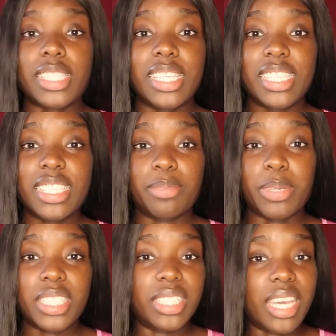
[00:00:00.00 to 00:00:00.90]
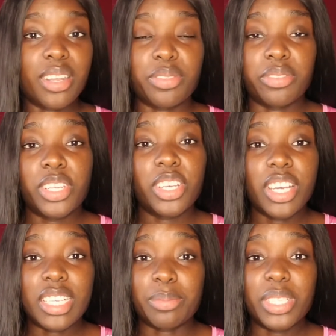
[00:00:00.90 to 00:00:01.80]
and this is basically the end of the video.
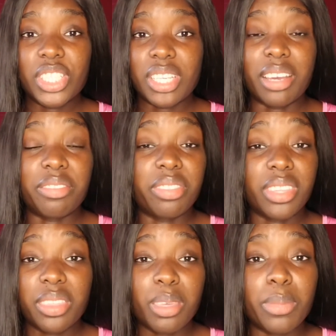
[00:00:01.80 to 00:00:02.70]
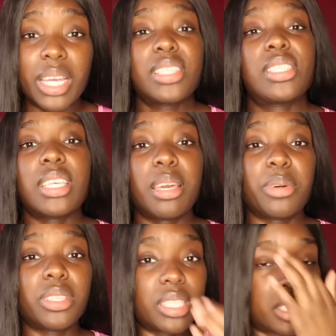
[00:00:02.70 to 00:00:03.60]
As I mentioned, I have nothing bad to say
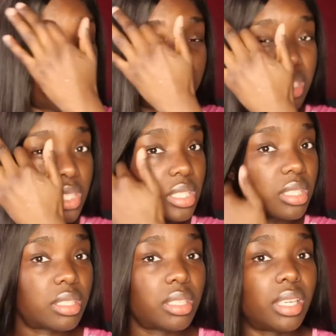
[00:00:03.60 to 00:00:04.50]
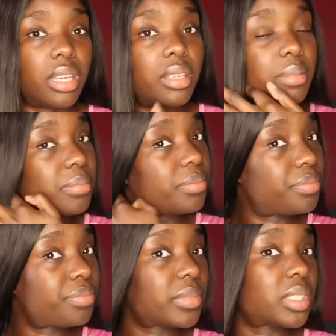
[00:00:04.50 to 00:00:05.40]
about this brand. Yeah,
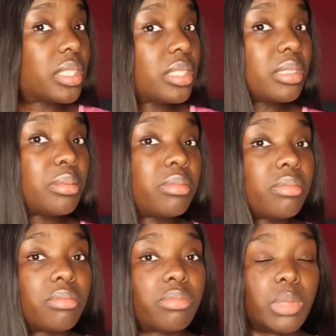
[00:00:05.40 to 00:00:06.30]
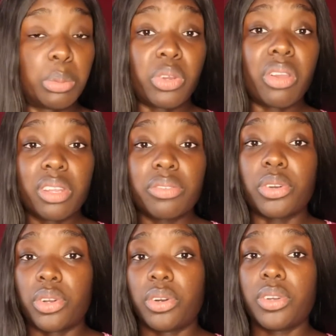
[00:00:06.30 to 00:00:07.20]
I'm wearing it for
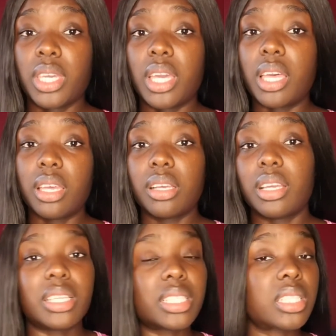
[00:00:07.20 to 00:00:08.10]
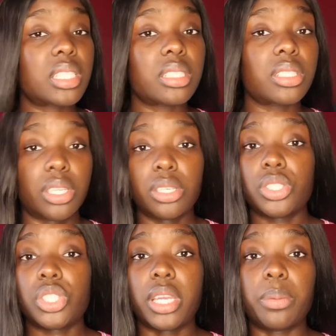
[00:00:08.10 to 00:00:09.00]
a whole year and it's still in good
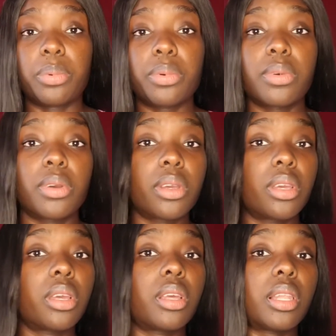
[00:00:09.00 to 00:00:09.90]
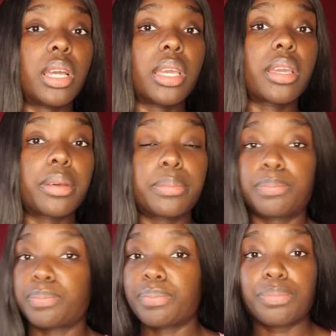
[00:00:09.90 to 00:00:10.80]
shape. Like,
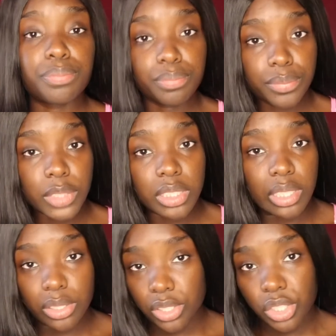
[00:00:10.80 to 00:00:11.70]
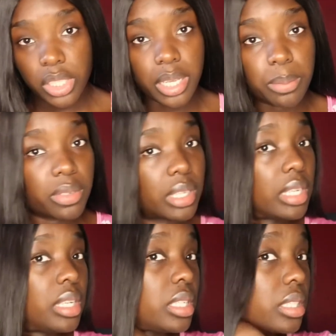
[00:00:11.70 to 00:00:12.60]
it's still in good shape,
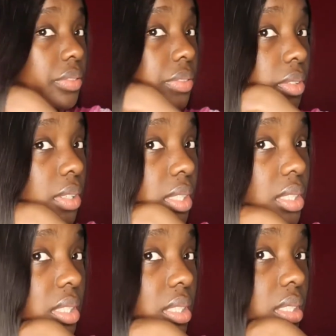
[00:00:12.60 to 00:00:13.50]
it's flawless,